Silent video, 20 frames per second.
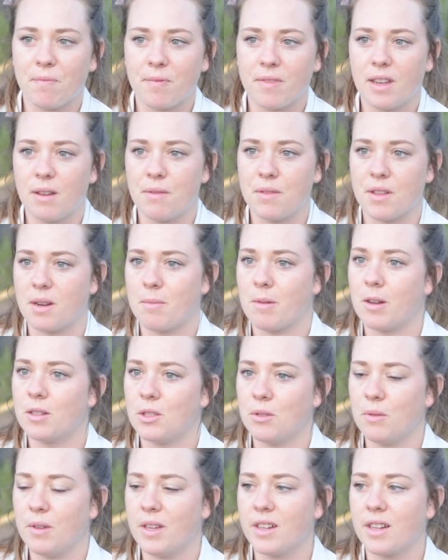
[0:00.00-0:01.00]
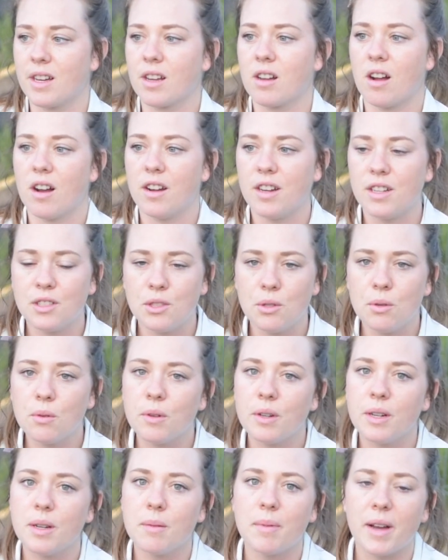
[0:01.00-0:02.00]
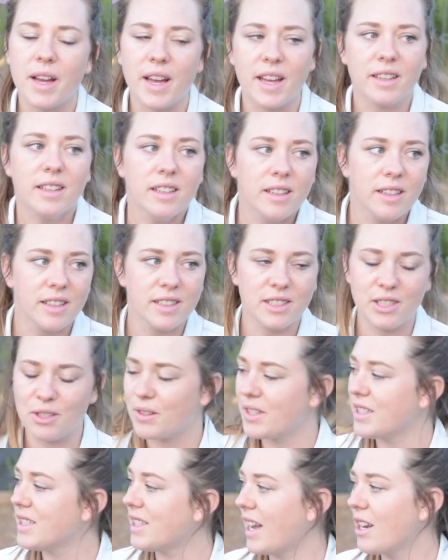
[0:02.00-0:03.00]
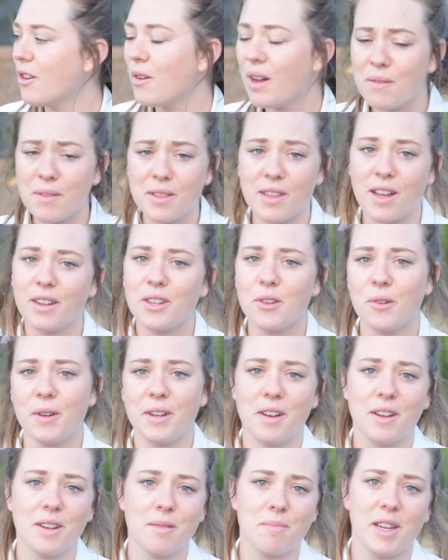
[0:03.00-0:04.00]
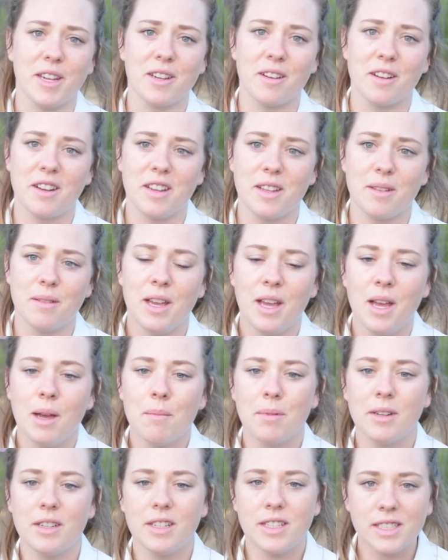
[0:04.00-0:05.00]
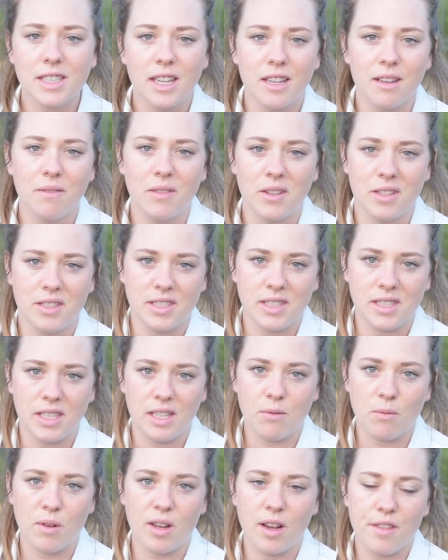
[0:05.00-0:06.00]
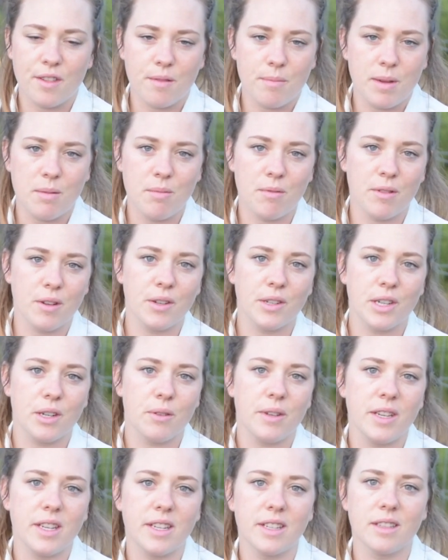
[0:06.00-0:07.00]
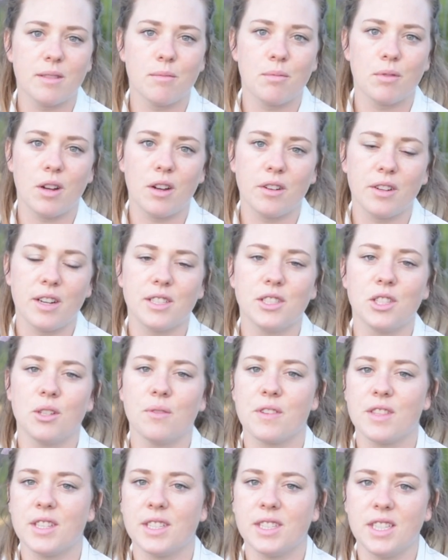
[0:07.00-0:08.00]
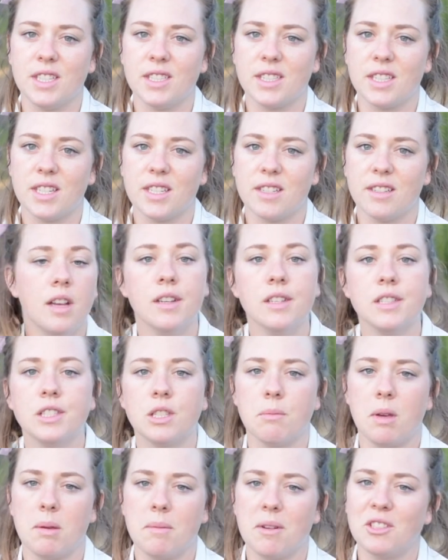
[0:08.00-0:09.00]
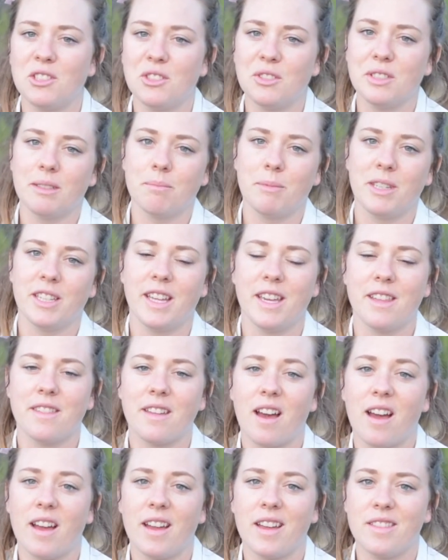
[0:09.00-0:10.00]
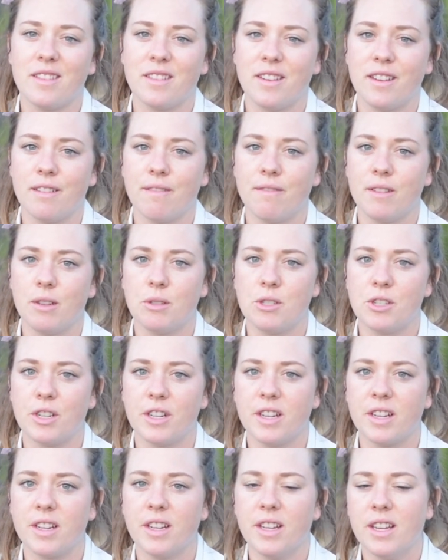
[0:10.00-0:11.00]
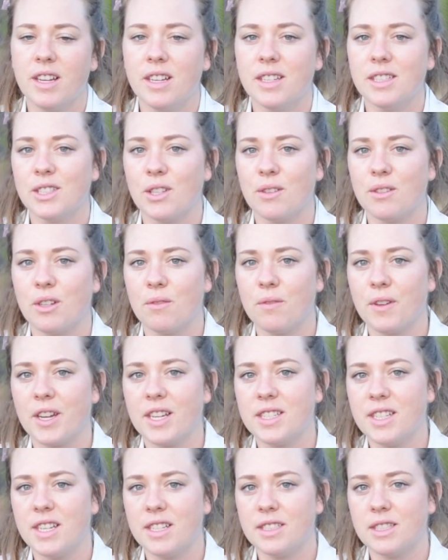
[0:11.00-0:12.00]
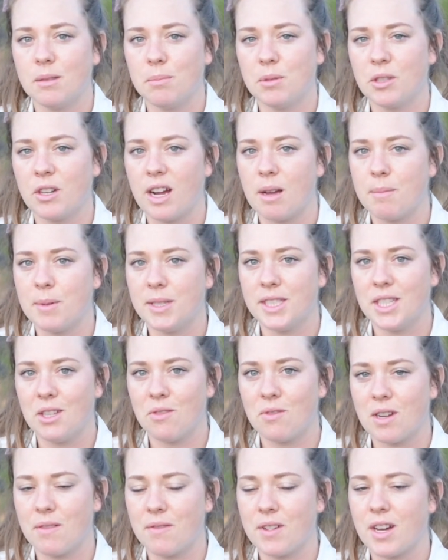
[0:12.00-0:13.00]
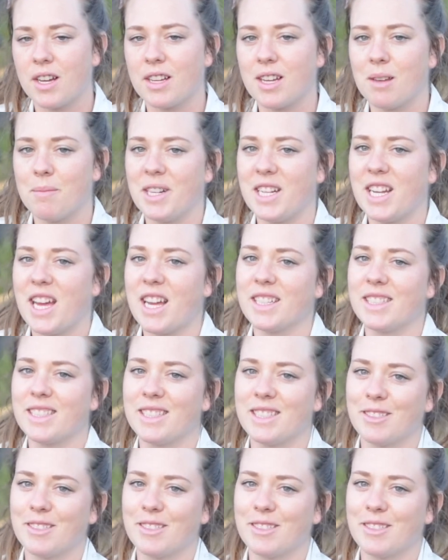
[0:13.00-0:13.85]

I've thought about doing a garden tour, but as you can, I don't have a lot going on in my garden, but it is kind of fun to see what other people are growing and the progress over the season. So maybe I'll do something like that in the near future. So don't forget to hit subscribe and see what I've got coming next.